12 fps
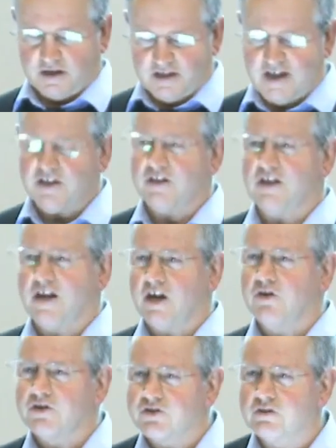again in the
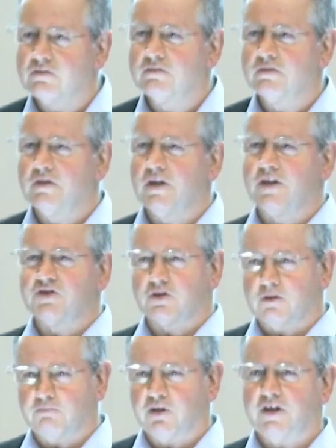aorist,
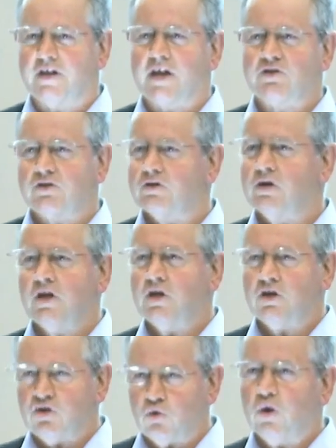that's a completed action.
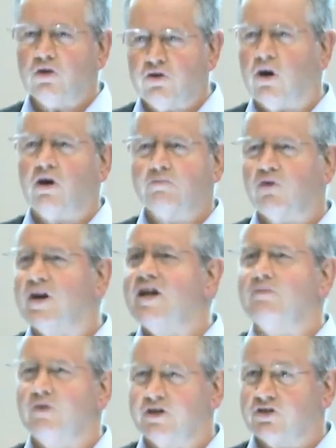You will not,
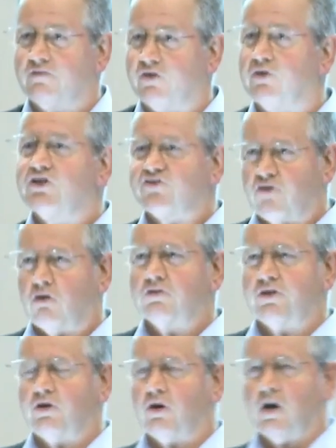by any means, it's a very
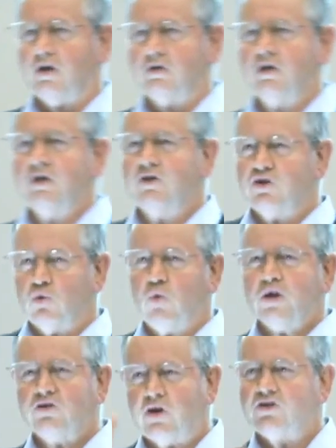strong denial. You
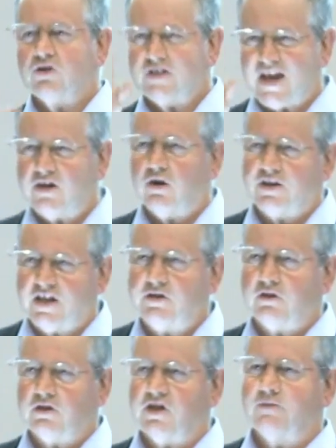will not, you cannot
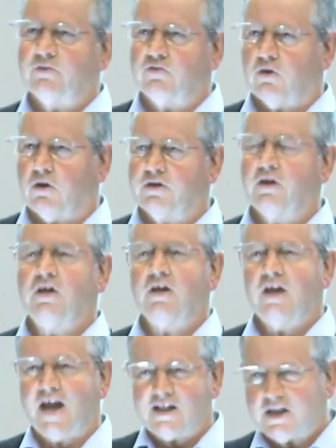enter the kingdom of God
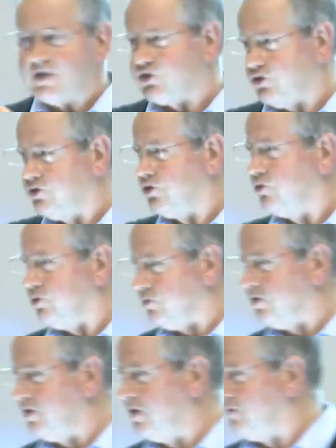unless you do